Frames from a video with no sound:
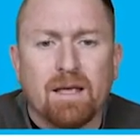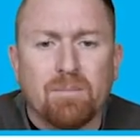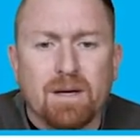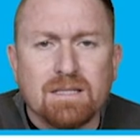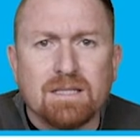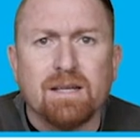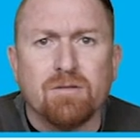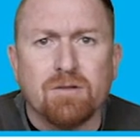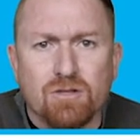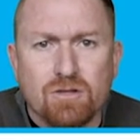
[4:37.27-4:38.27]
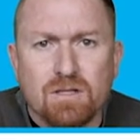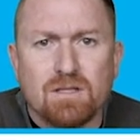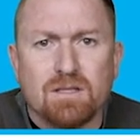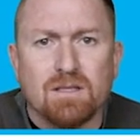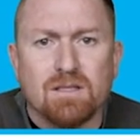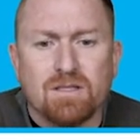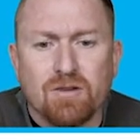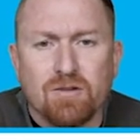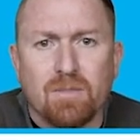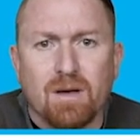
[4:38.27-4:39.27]
It basically reduces the
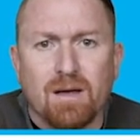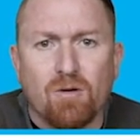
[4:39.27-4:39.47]
serum